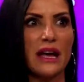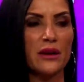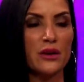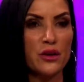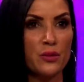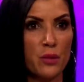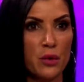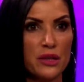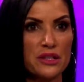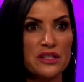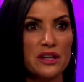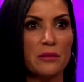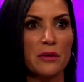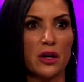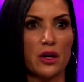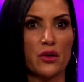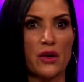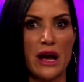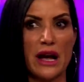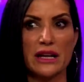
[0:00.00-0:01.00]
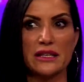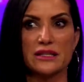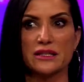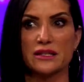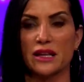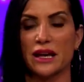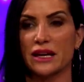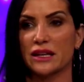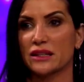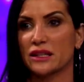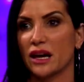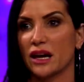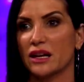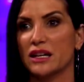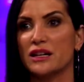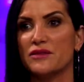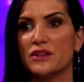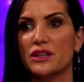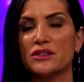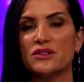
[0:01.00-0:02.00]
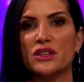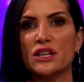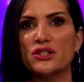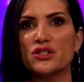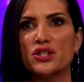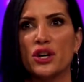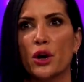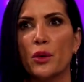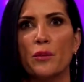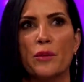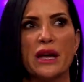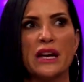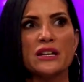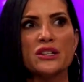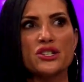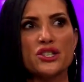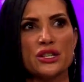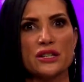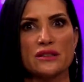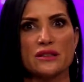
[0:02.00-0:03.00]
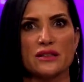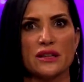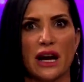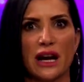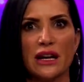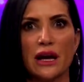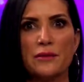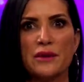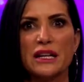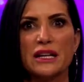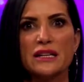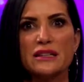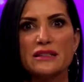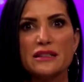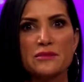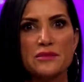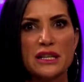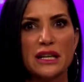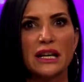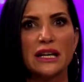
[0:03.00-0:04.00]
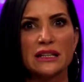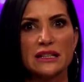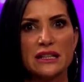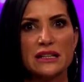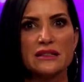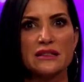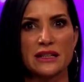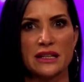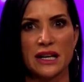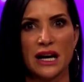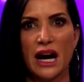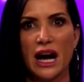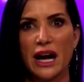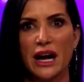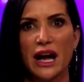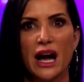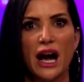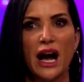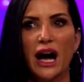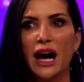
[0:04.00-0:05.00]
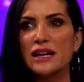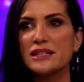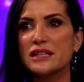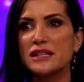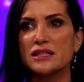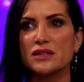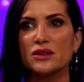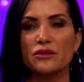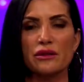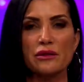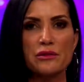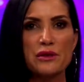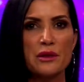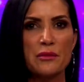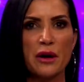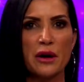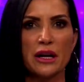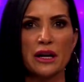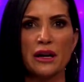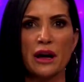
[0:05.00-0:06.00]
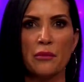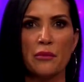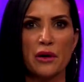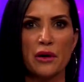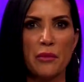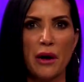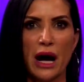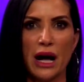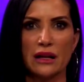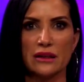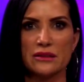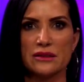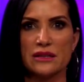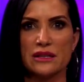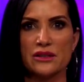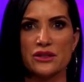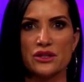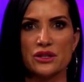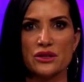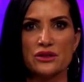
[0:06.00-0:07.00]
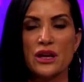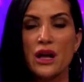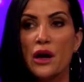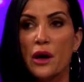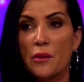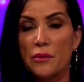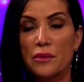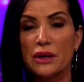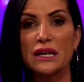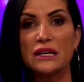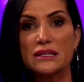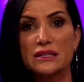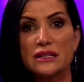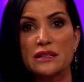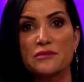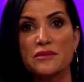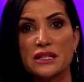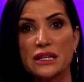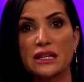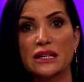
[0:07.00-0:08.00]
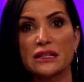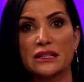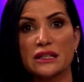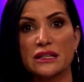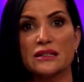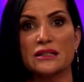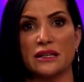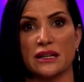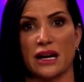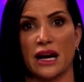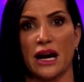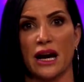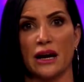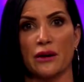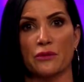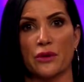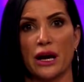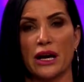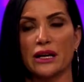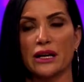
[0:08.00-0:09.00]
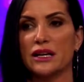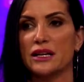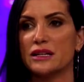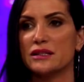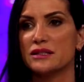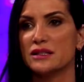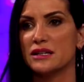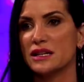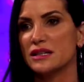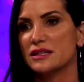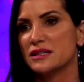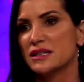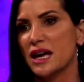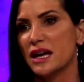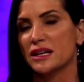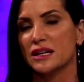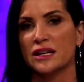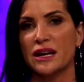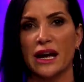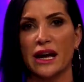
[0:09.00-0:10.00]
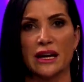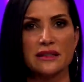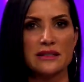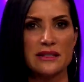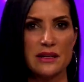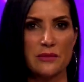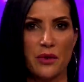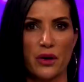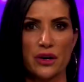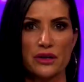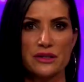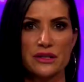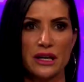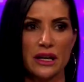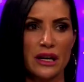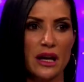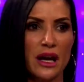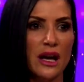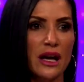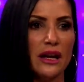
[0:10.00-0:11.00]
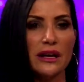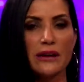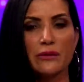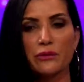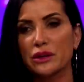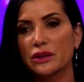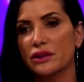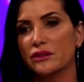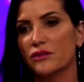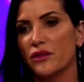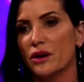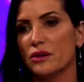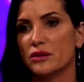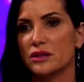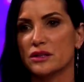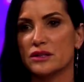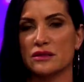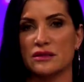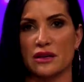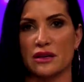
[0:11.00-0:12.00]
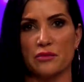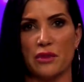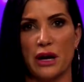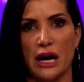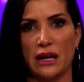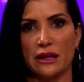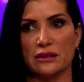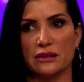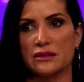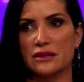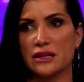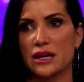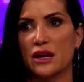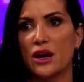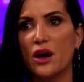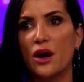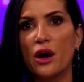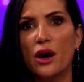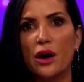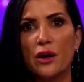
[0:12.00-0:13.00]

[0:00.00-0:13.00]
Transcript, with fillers: that were Democrats, like even the Joe Manchin's kind of, he seems like a decent guy. I disagree with him on a number of policy issues, but he seems like a decent guy, right? He's not a nasty person. He really focuses on policy,